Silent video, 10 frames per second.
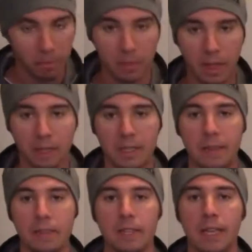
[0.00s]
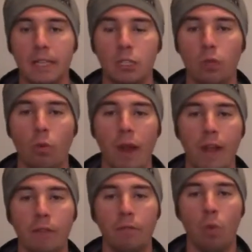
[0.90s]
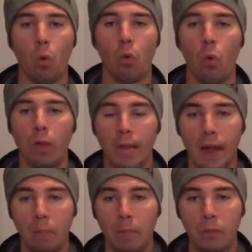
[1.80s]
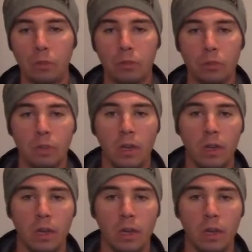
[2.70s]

Like I said, this thing is great for rolling out muscles,